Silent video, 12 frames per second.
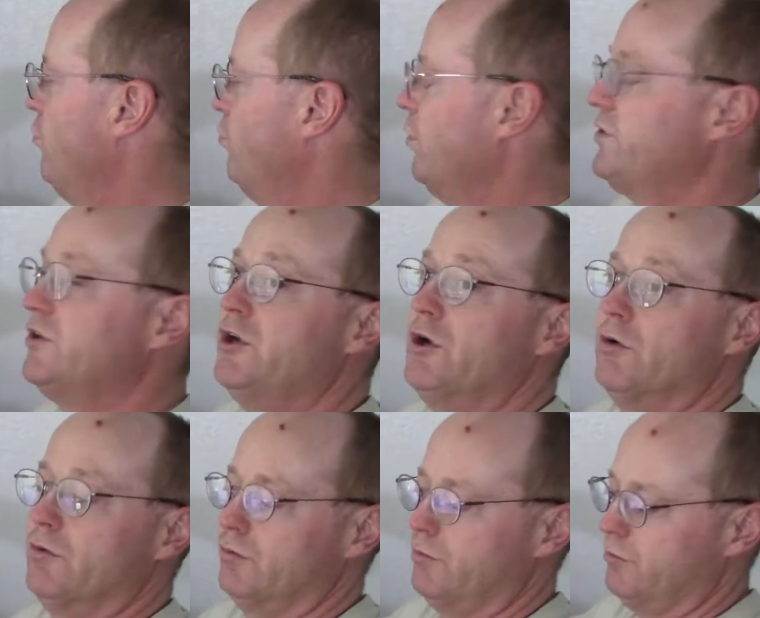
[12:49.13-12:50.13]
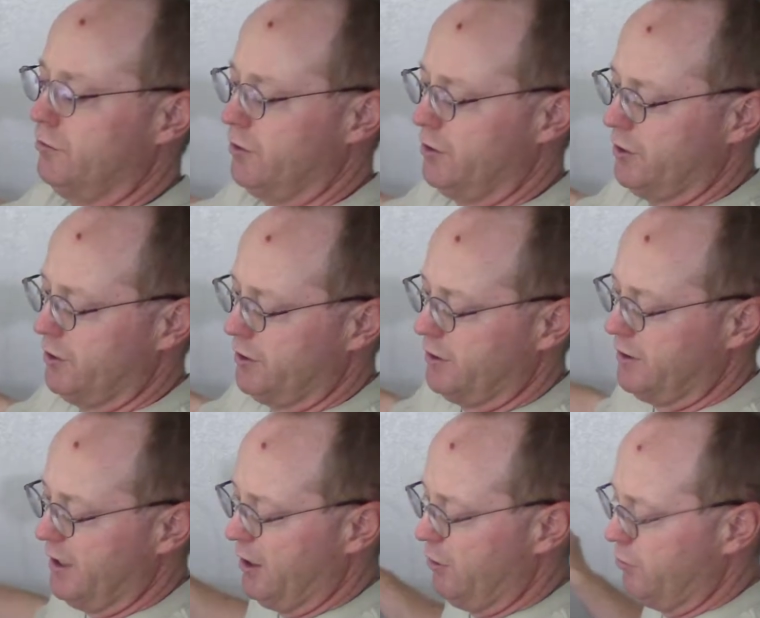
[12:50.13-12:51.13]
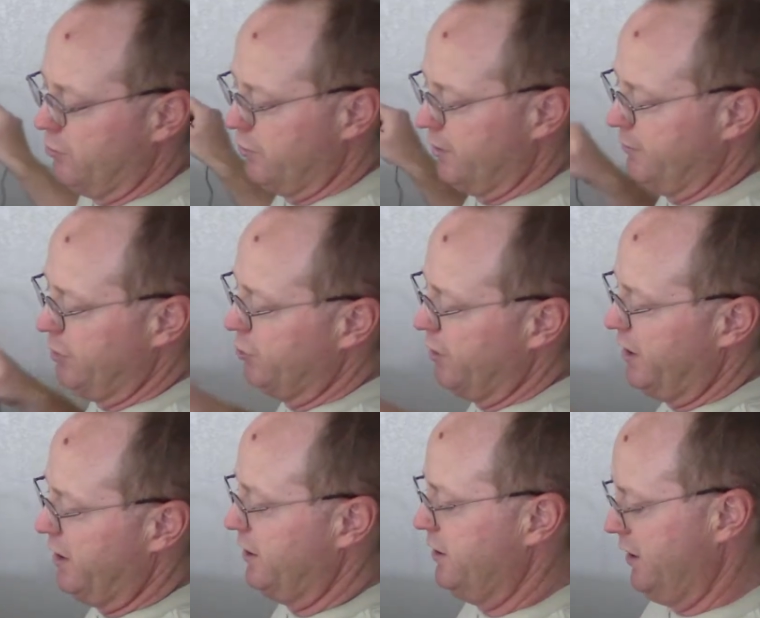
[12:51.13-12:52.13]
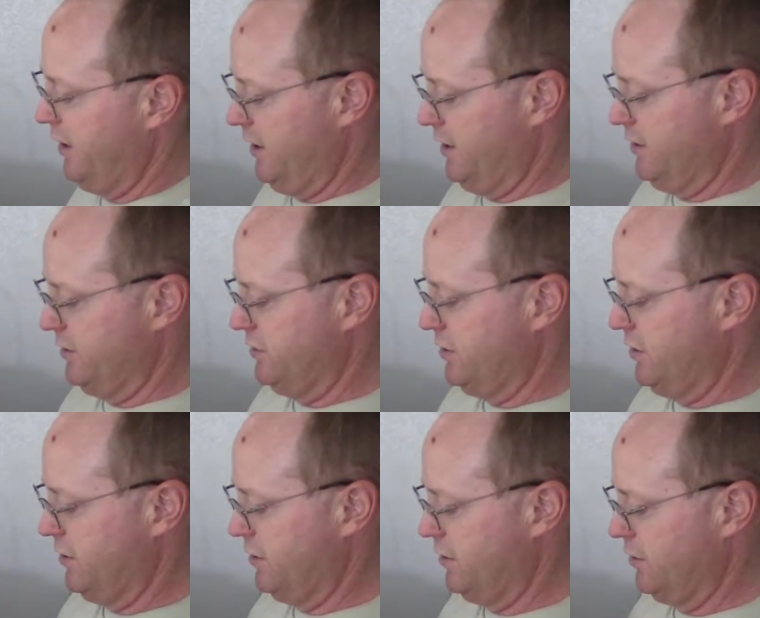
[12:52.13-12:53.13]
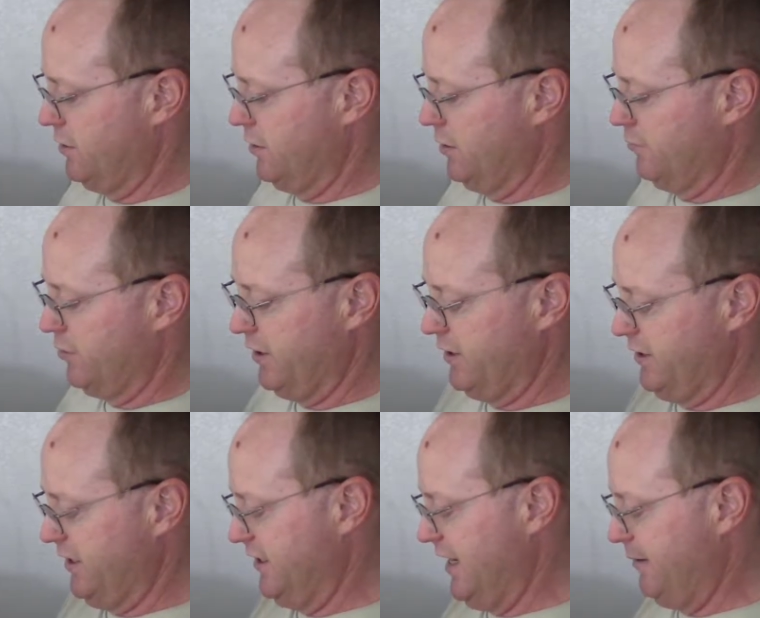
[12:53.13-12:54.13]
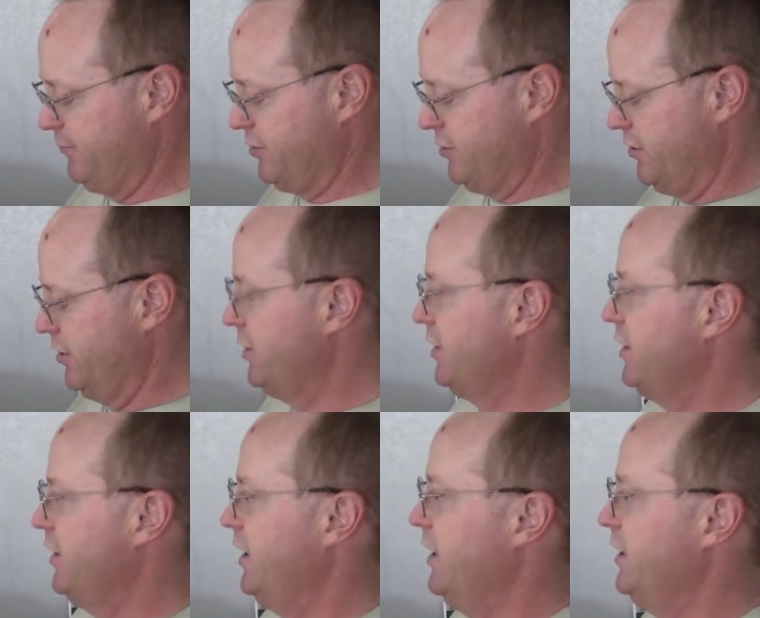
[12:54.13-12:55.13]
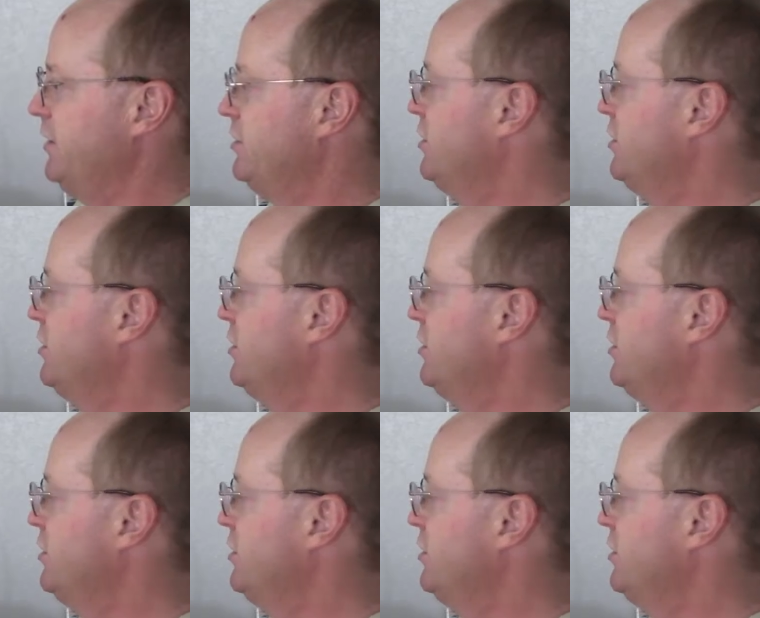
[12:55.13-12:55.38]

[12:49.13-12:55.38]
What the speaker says: what to do? Now let me go ahead and plug in the adapter, and